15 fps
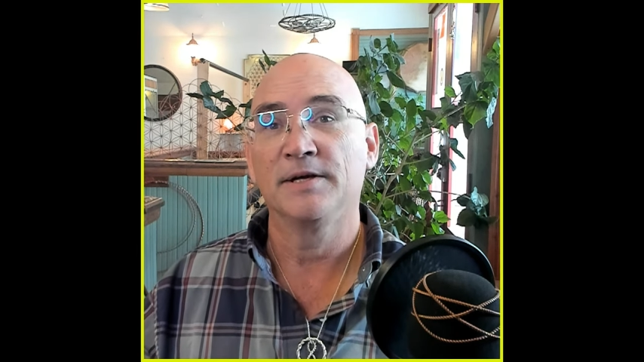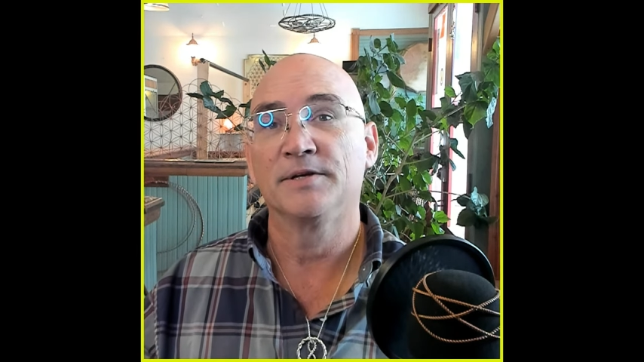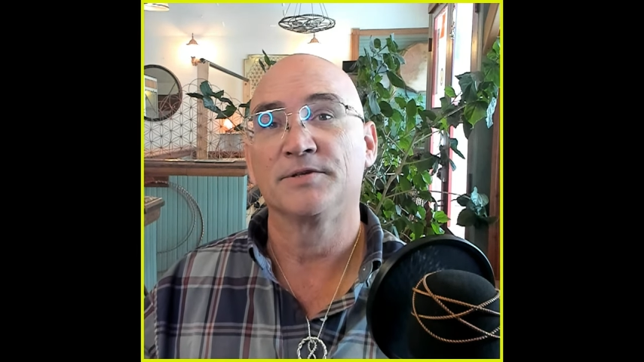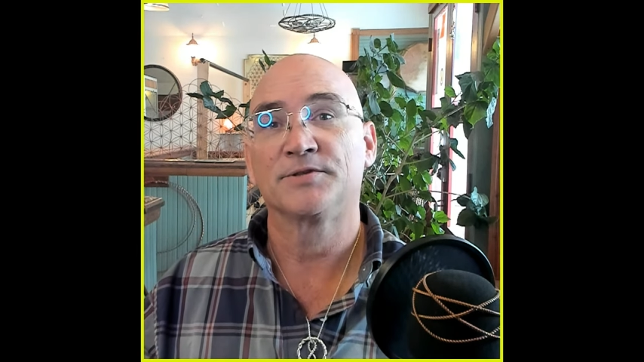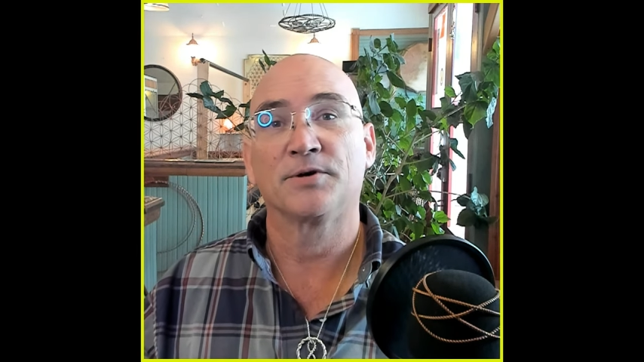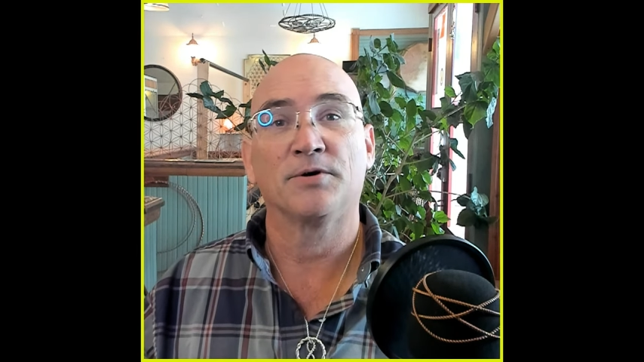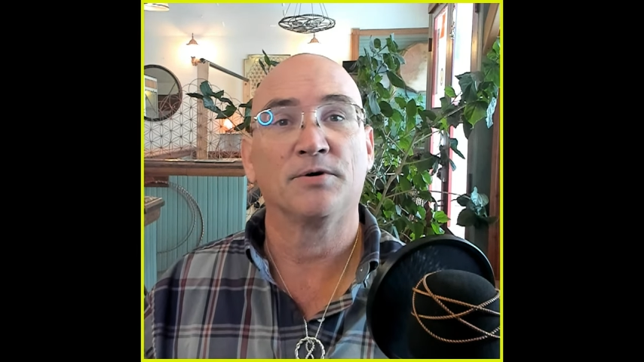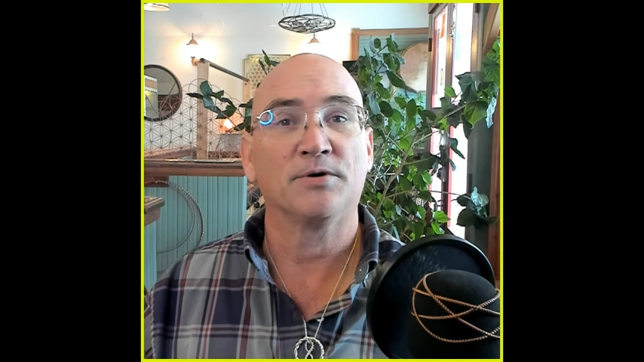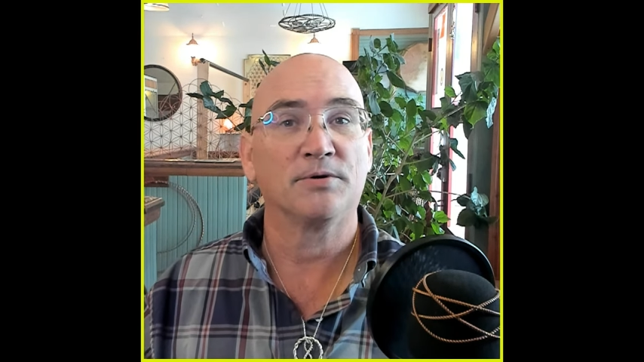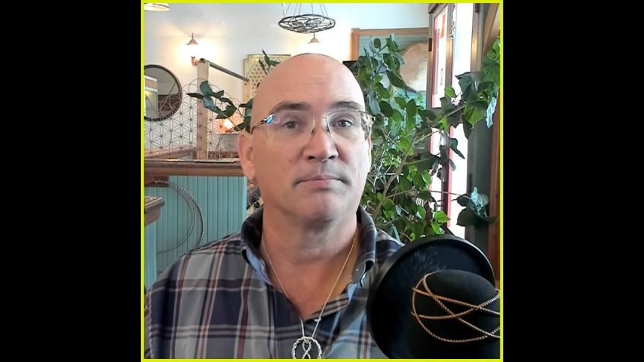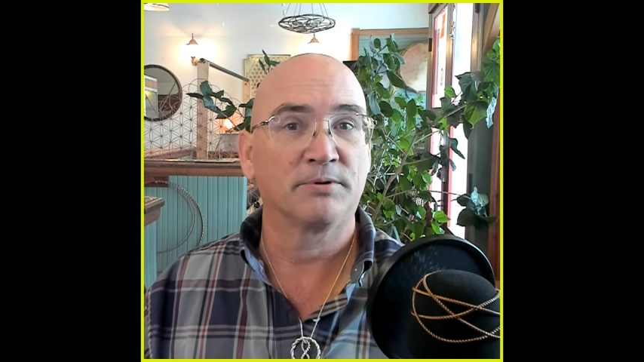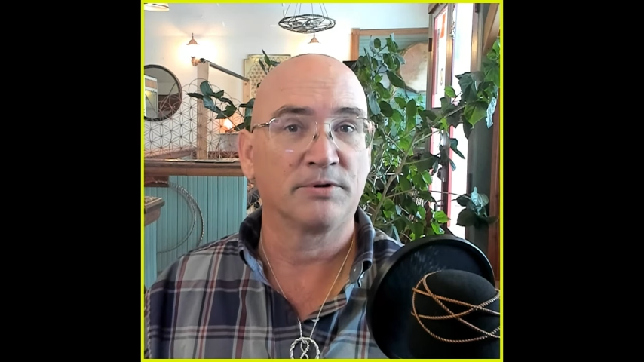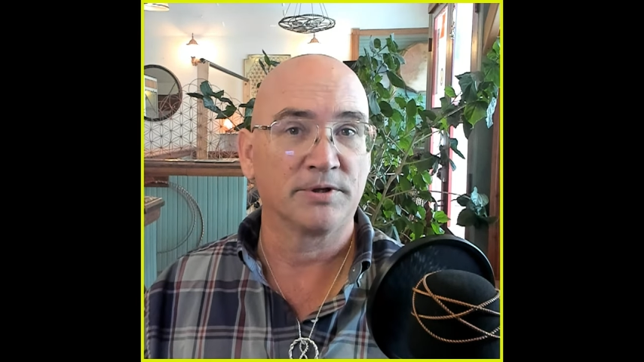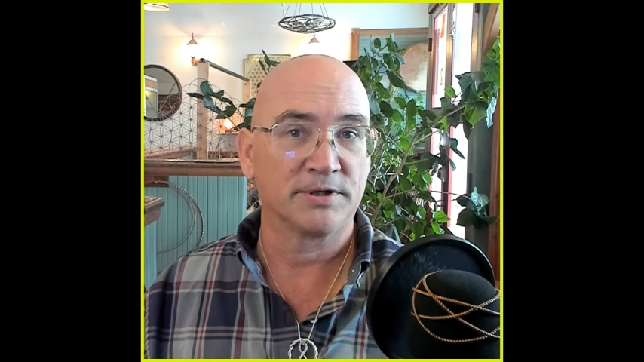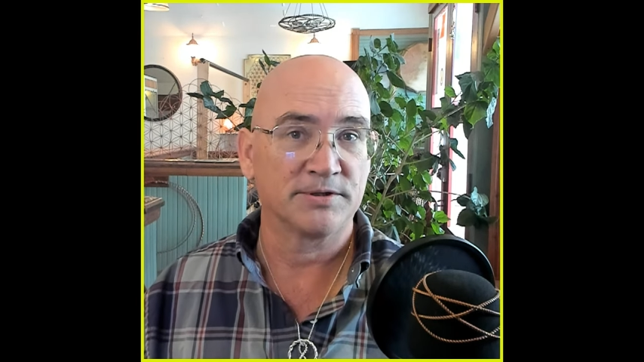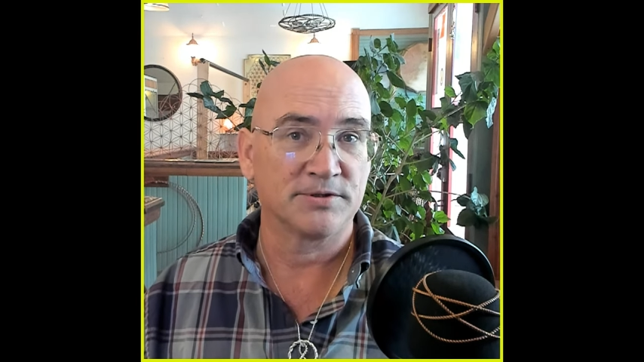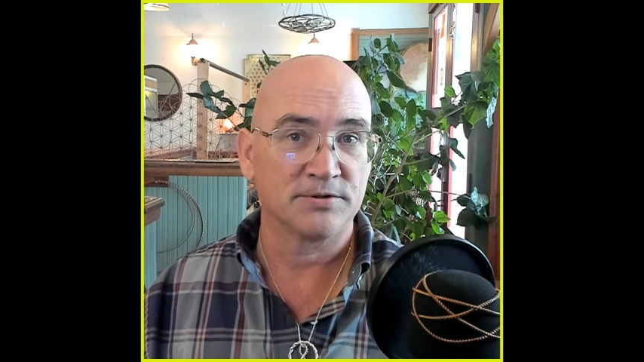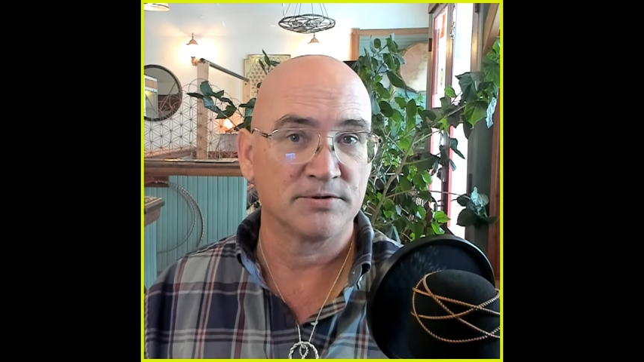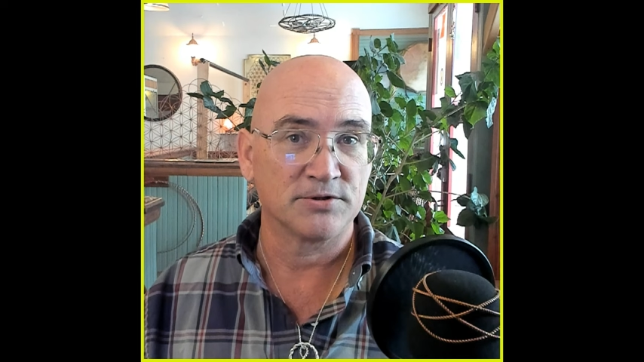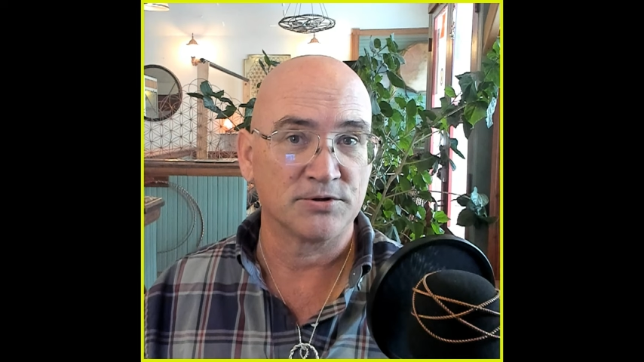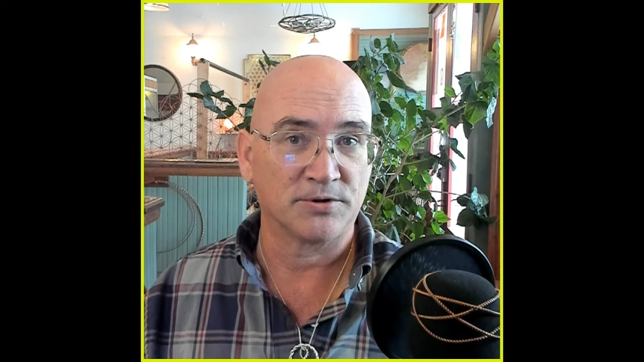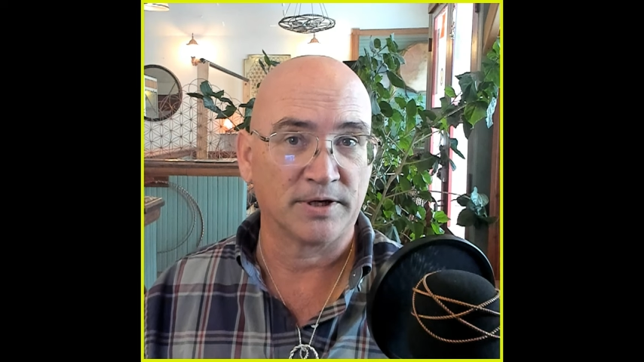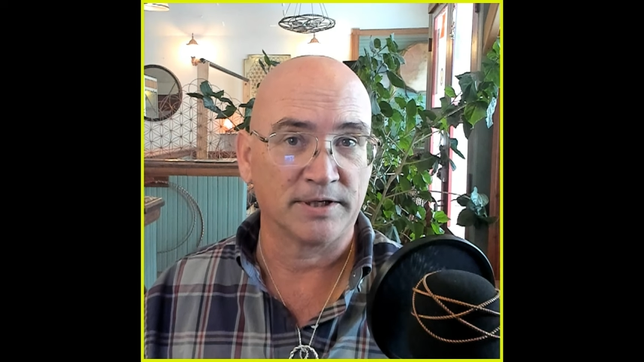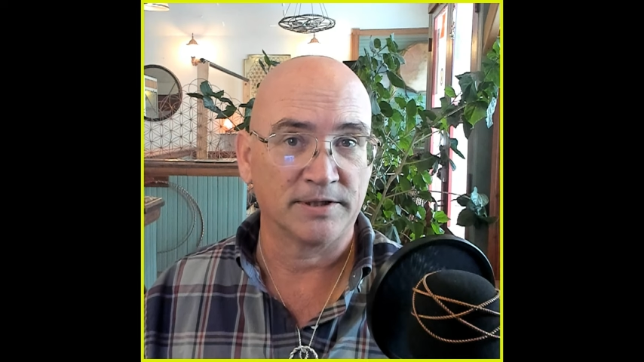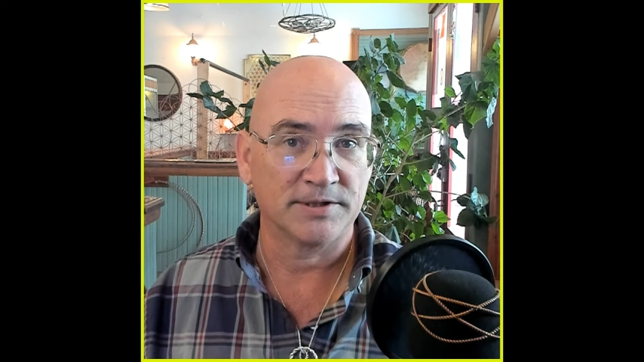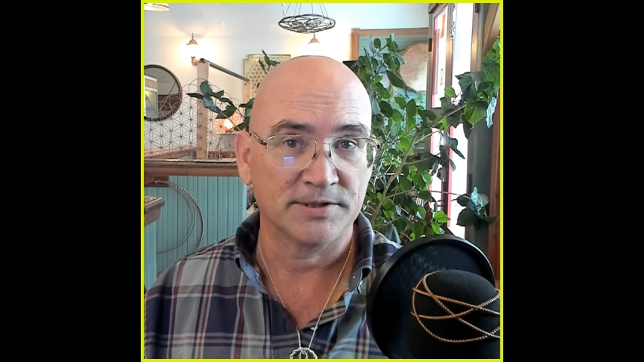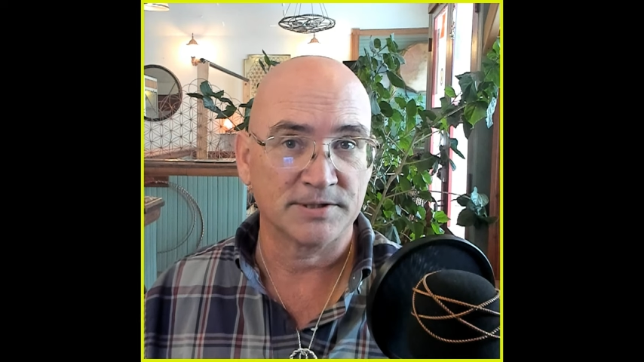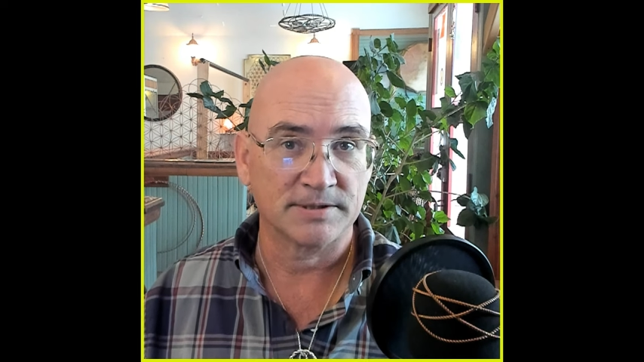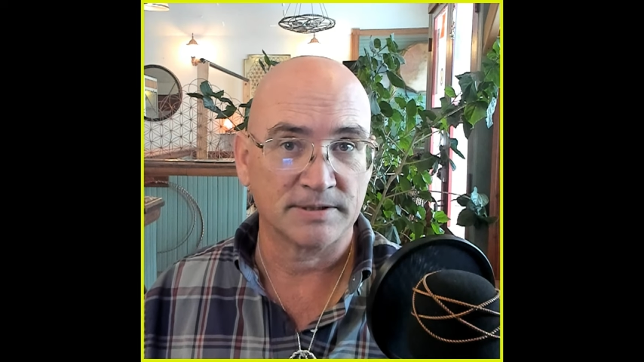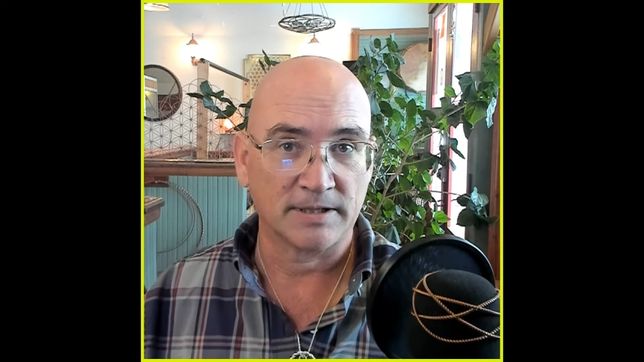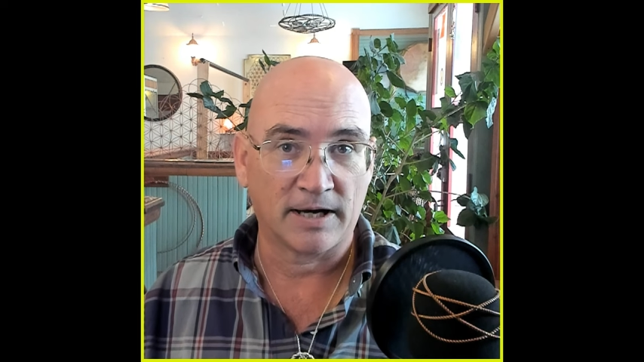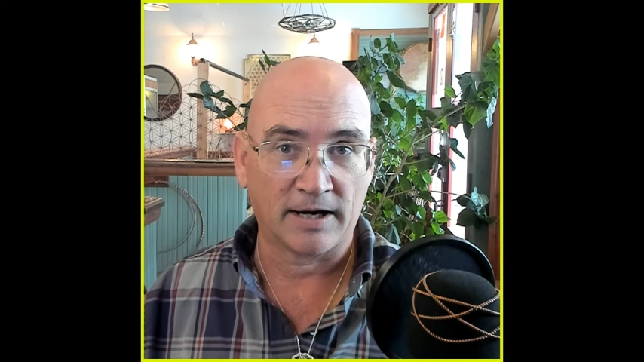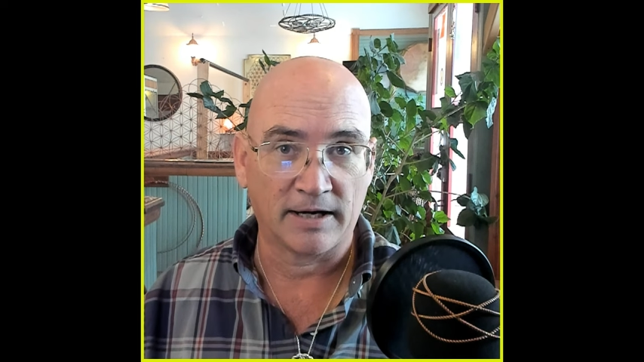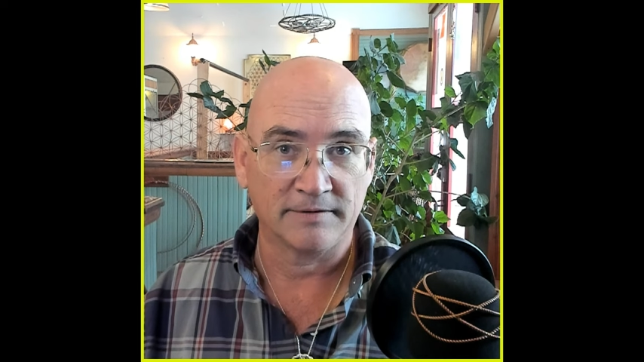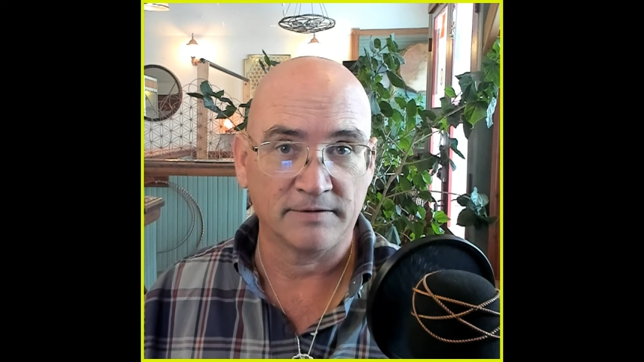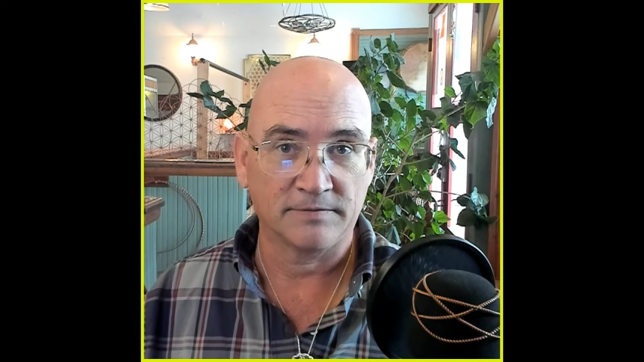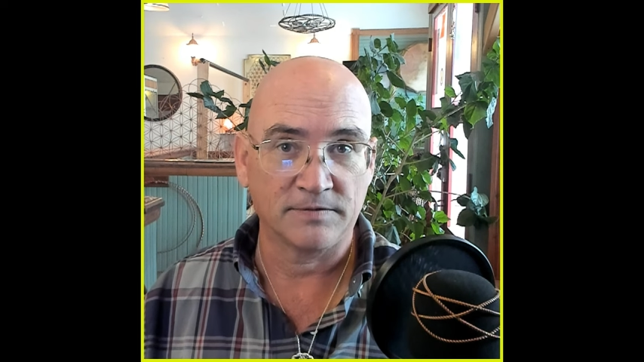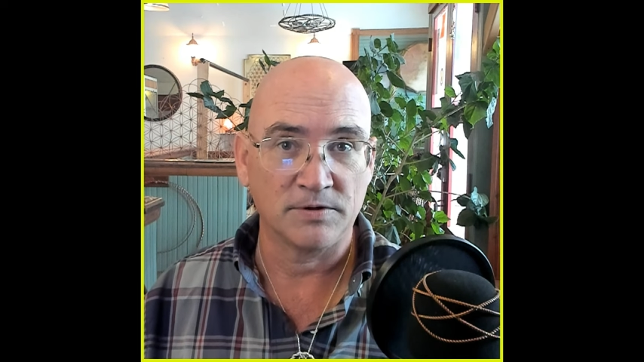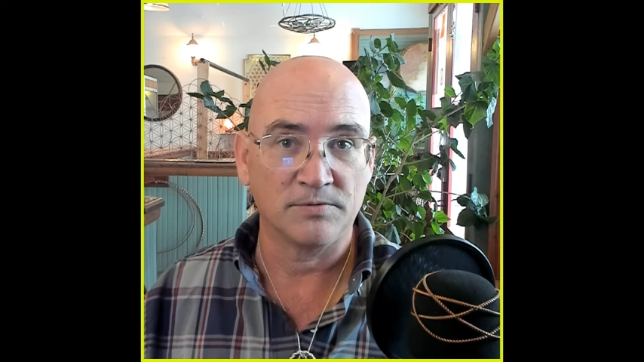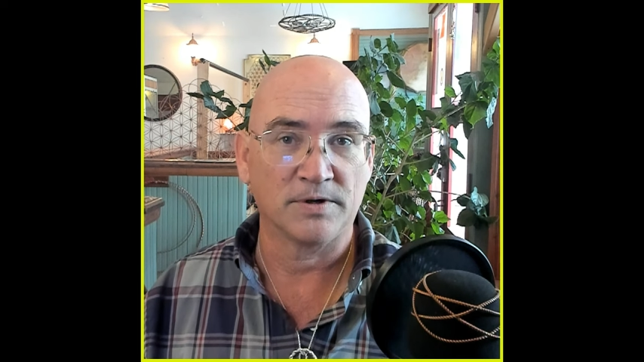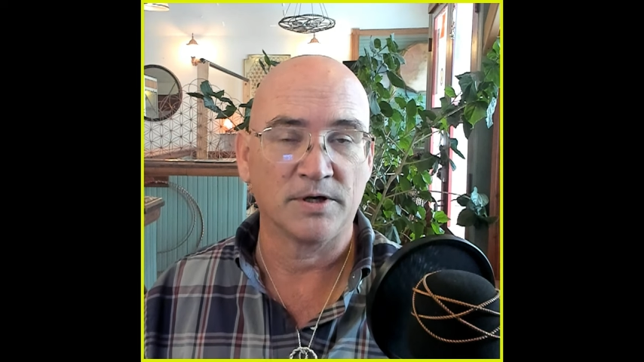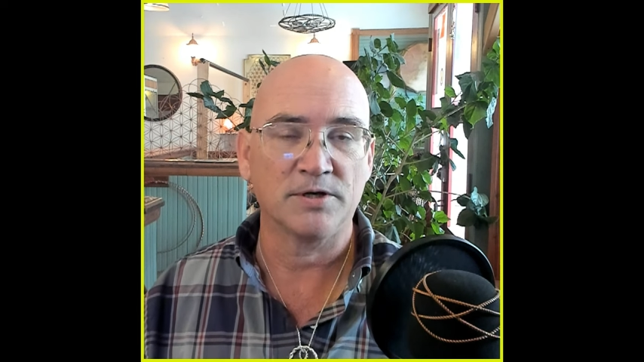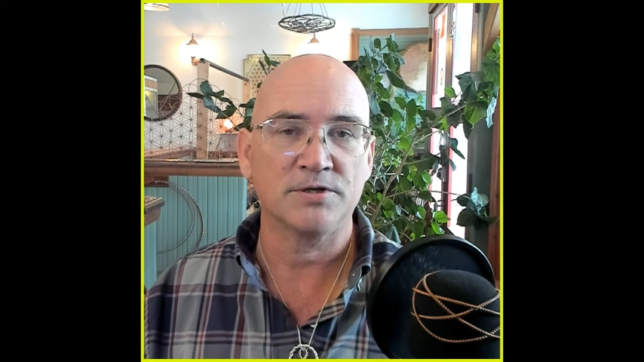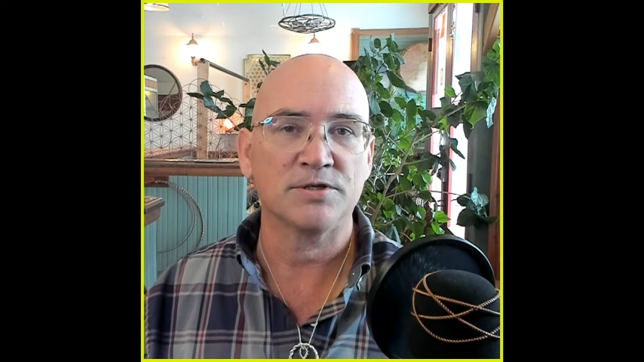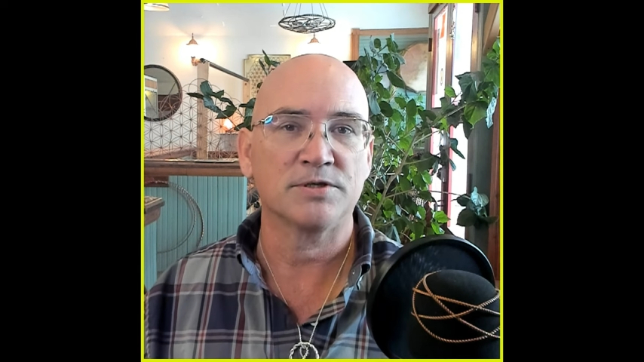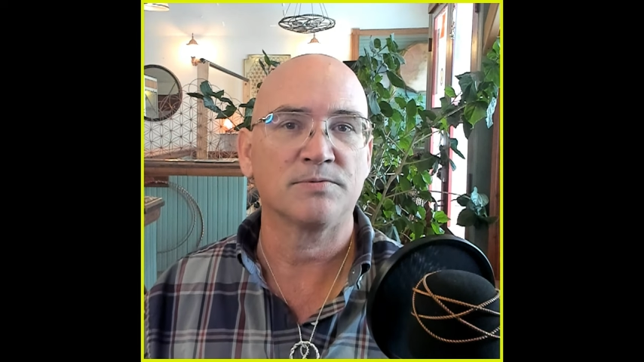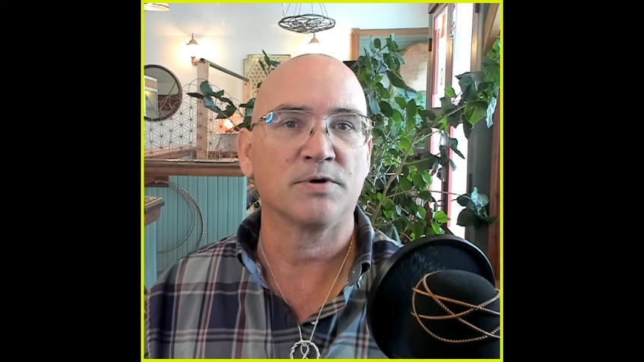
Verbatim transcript: So please do join us live if you wish,